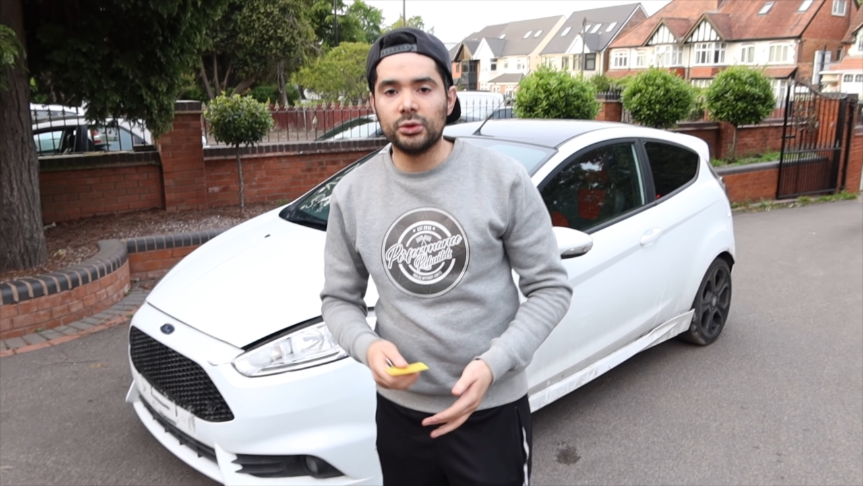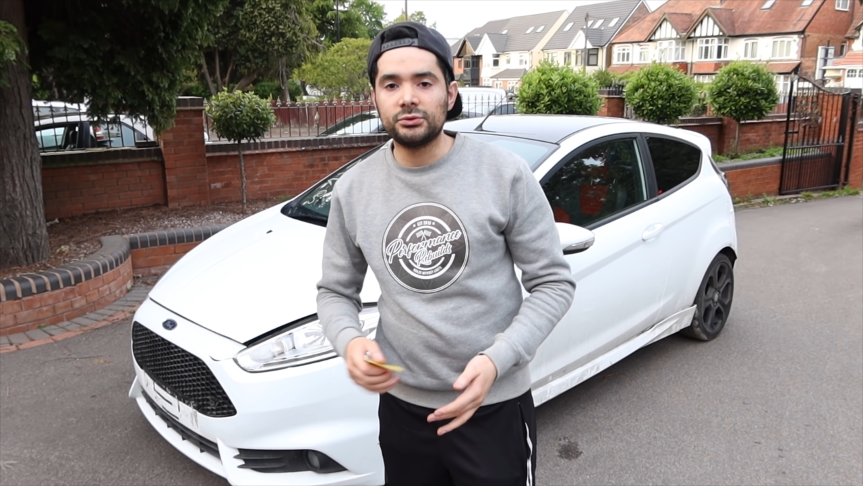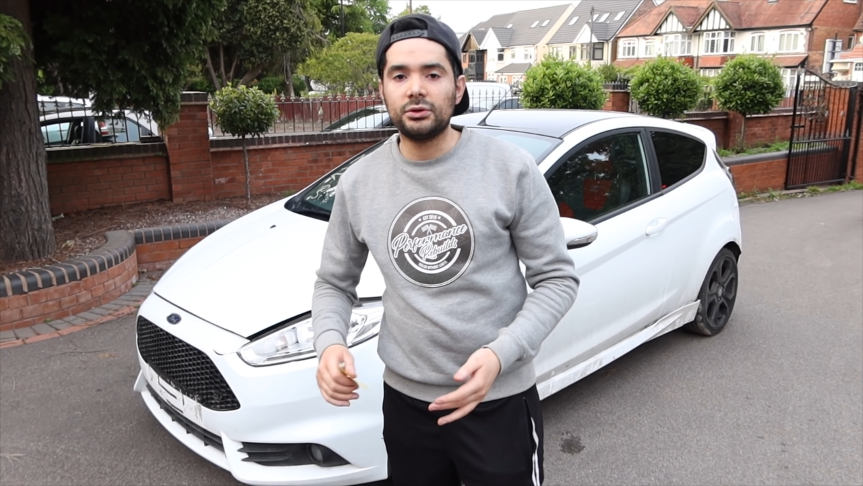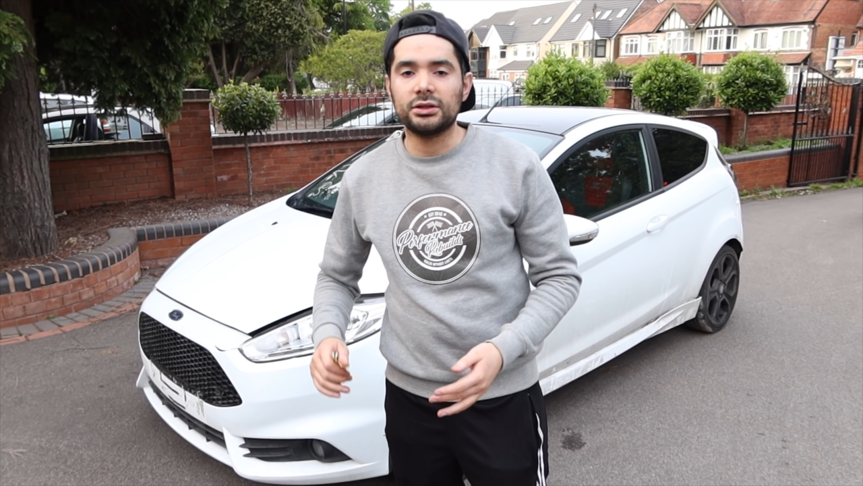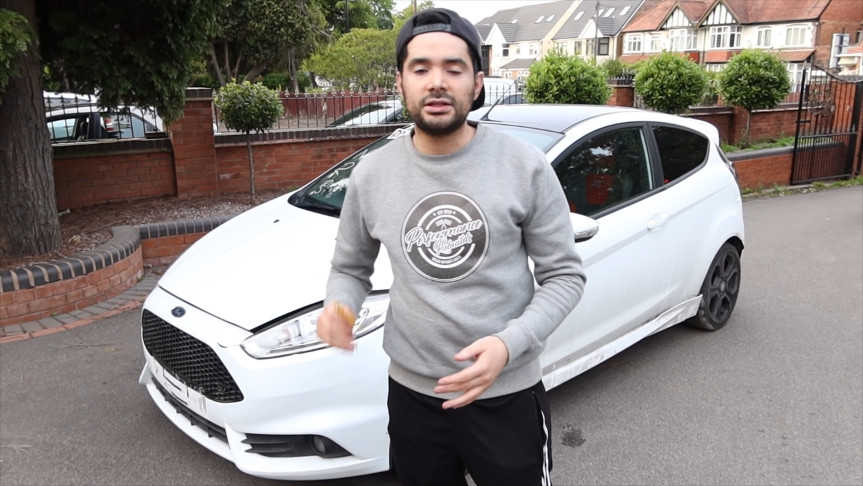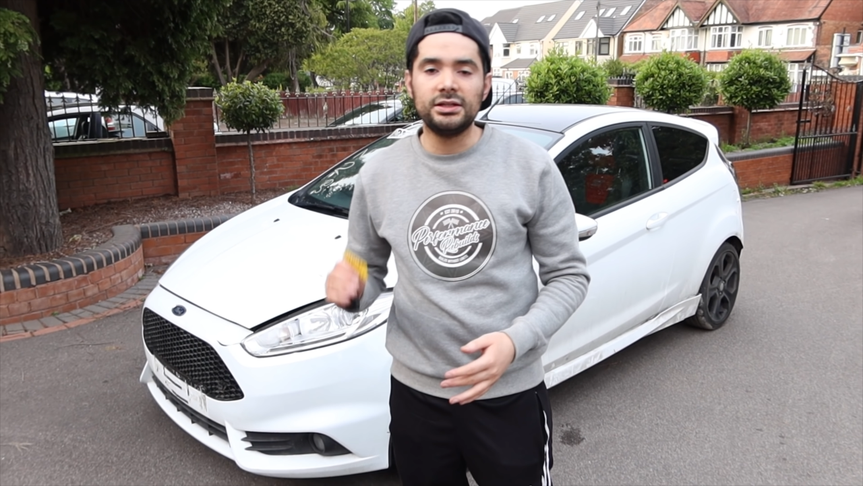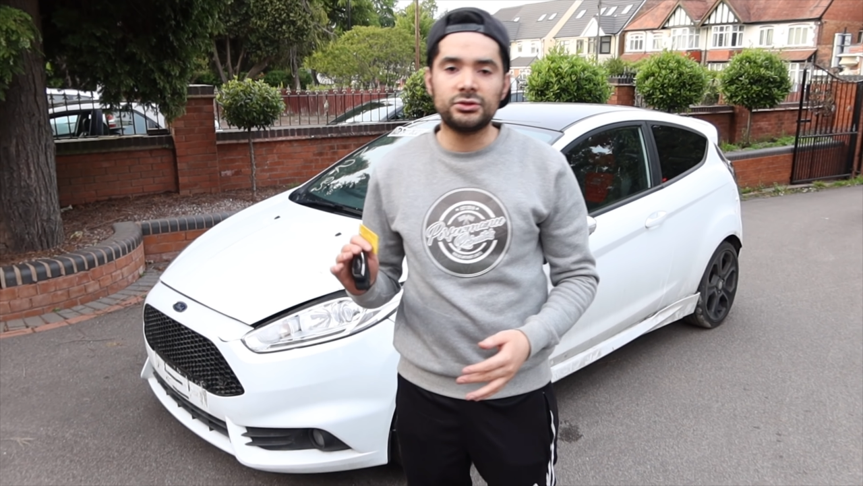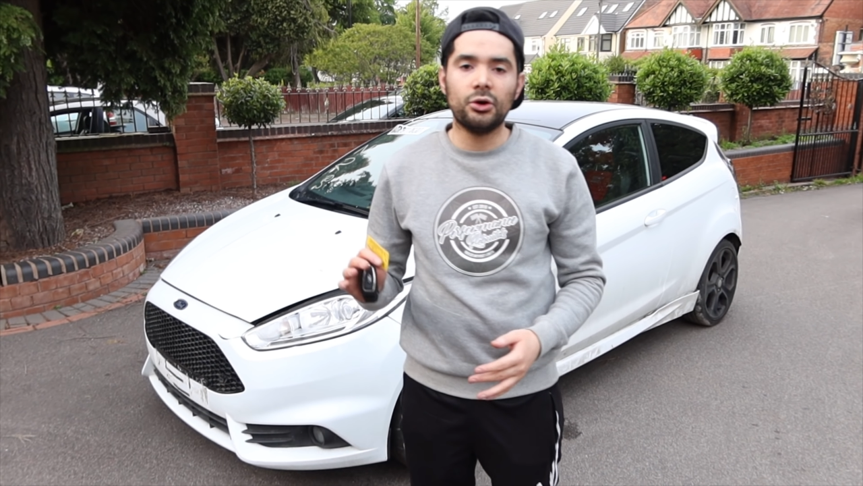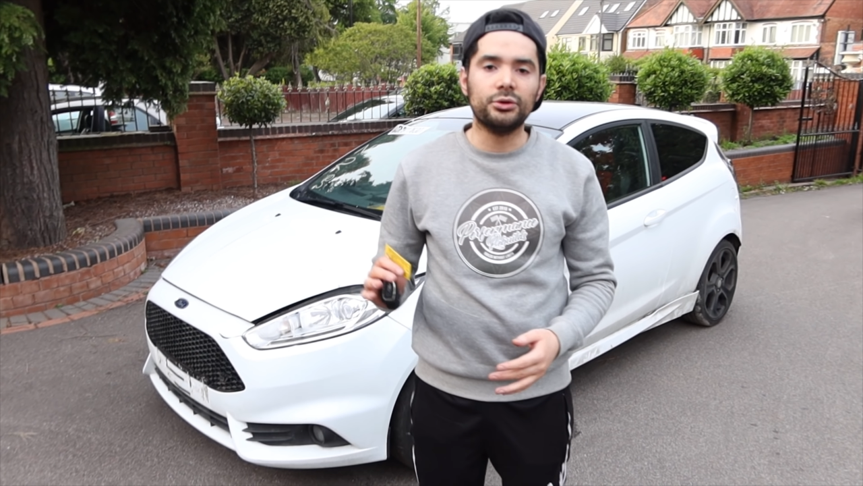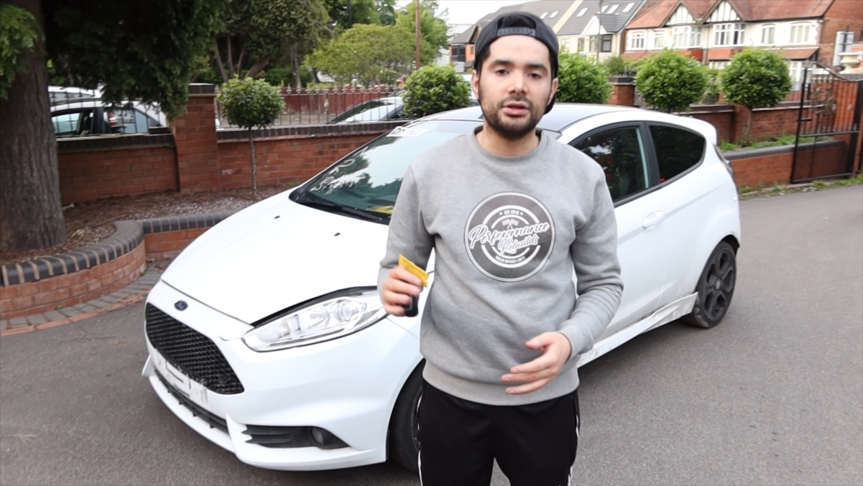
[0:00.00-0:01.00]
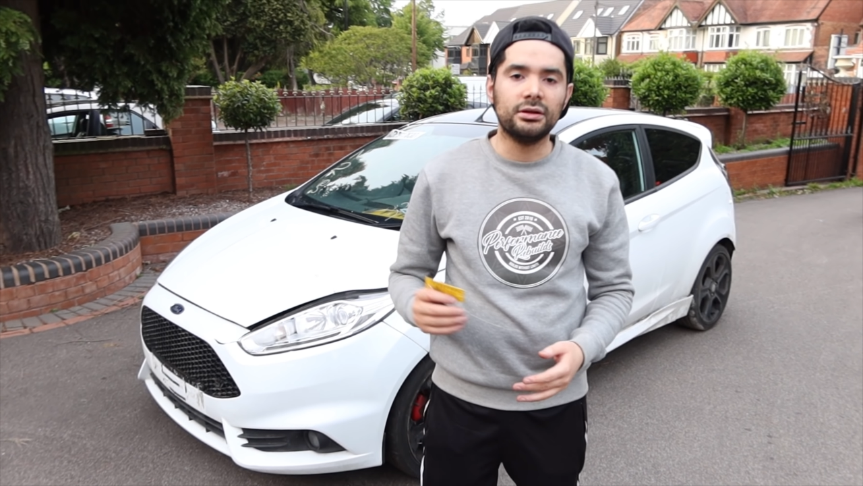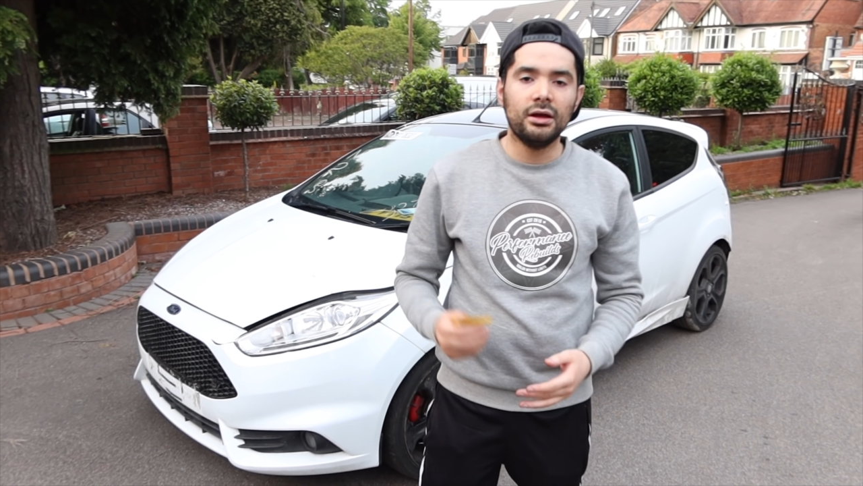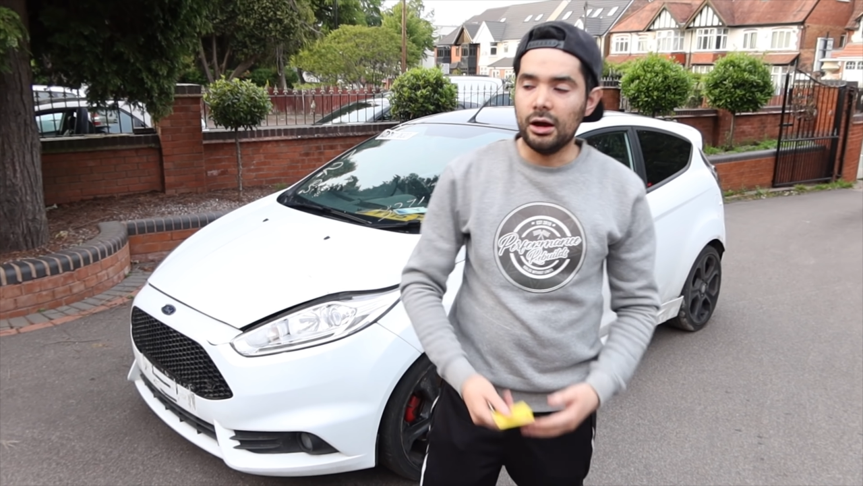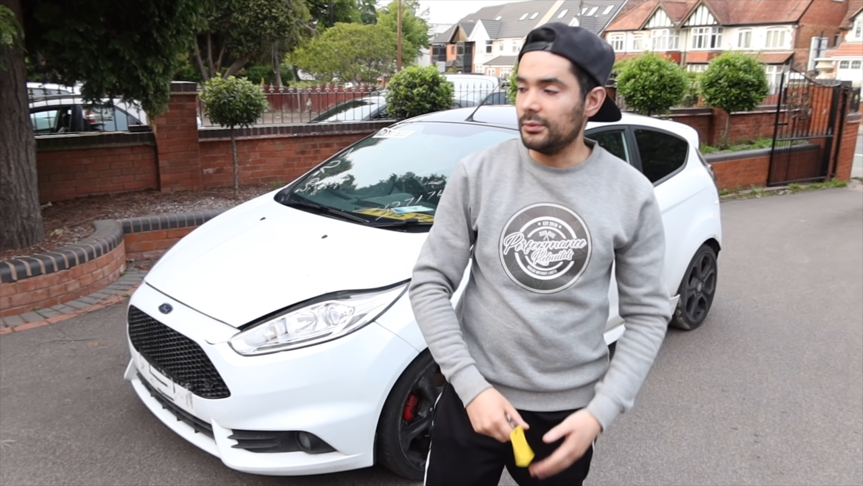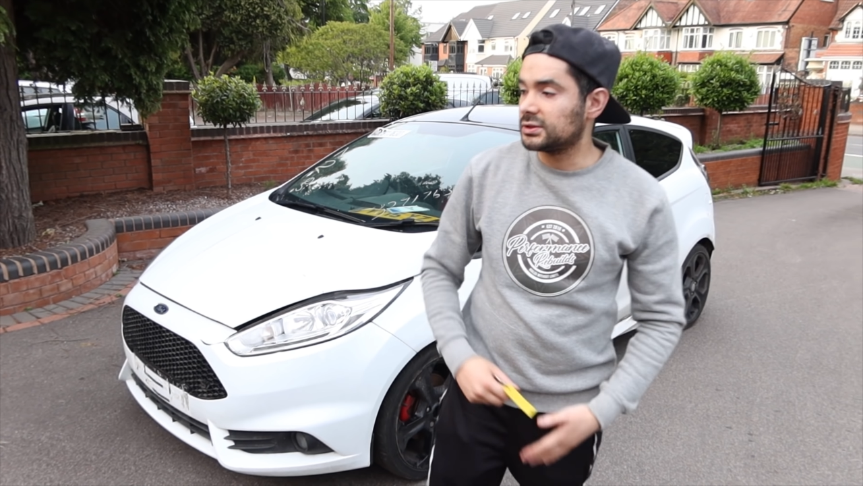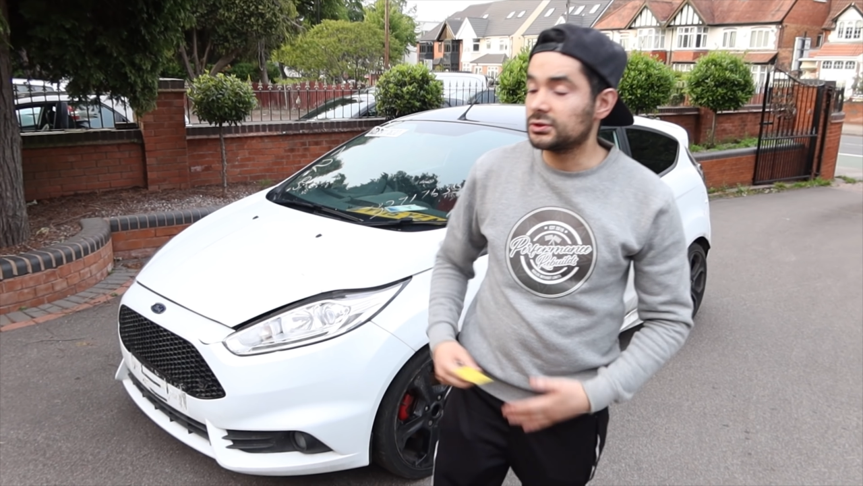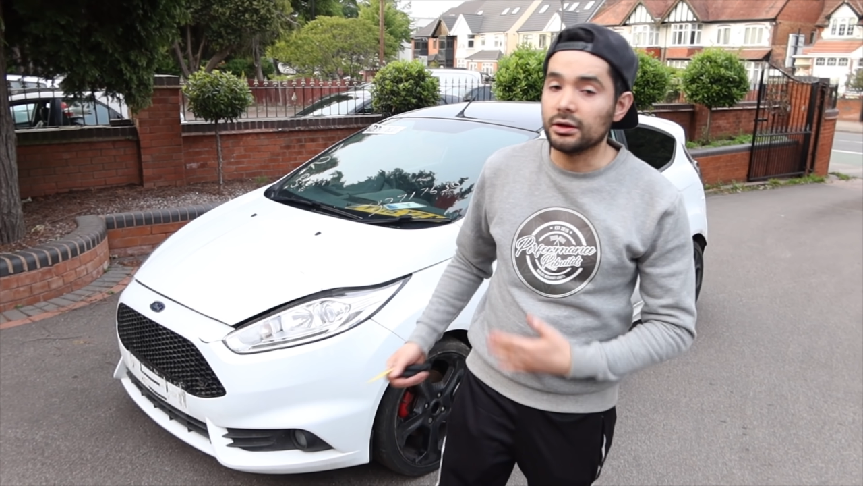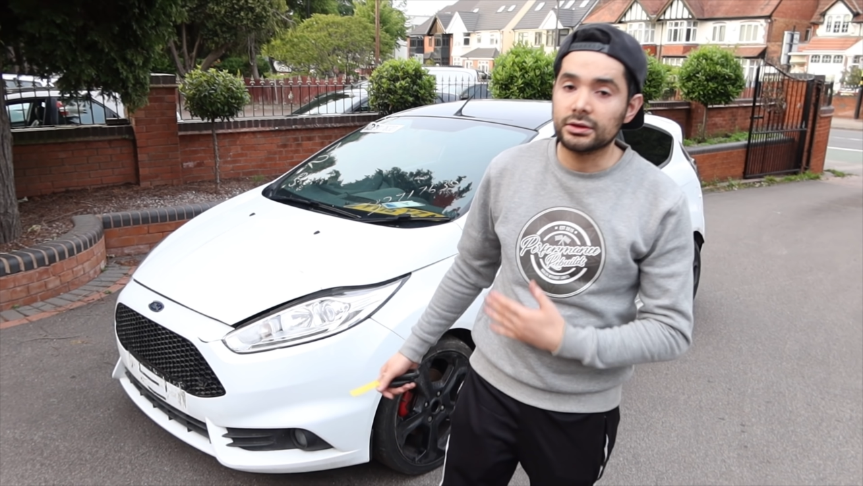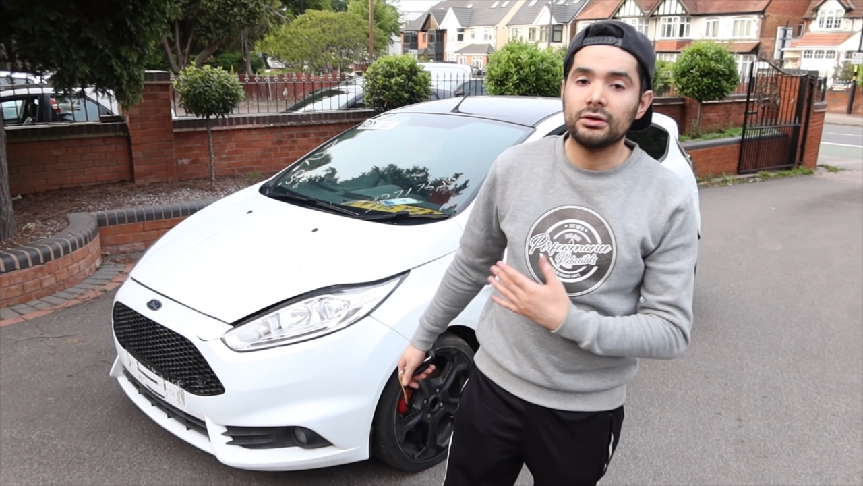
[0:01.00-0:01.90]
once we've got the keys coded and we can start the